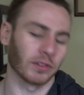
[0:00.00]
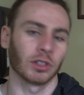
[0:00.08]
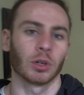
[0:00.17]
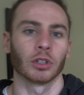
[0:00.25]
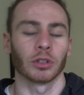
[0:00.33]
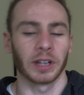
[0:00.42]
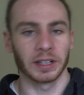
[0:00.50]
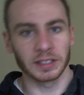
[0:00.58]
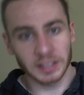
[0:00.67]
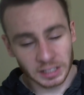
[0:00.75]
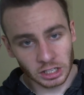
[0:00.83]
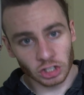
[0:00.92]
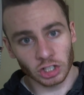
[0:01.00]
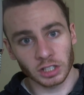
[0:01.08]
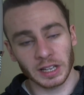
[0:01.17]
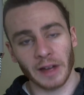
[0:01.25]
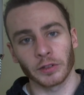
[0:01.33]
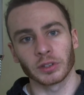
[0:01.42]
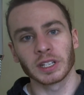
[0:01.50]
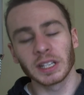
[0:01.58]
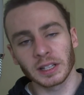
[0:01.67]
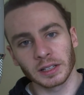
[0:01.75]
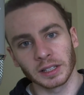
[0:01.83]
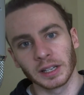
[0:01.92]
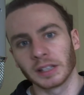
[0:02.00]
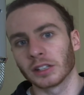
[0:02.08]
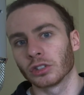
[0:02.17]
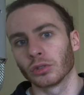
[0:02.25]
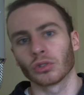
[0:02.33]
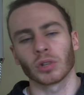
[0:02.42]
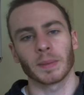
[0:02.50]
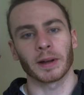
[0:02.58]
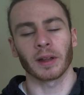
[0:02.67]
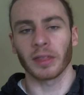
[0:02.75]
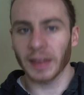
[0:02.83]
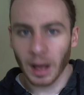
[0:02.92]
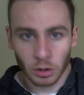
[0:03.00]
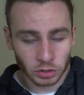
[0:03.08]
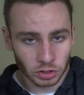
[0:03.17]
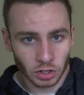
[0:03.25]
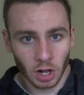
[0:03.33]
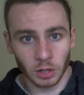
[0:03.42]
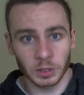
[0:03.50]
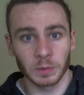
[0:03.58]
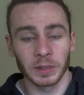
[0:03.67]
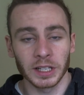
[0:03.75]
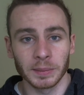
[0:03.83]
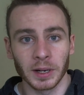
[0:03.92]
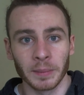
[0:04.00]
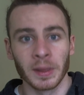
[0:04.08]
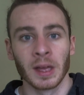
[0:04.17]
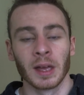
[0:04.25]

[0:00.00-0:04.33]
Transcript: to go under anesthesia to have their teeth cleaned. It's usually about $1,000 minimum.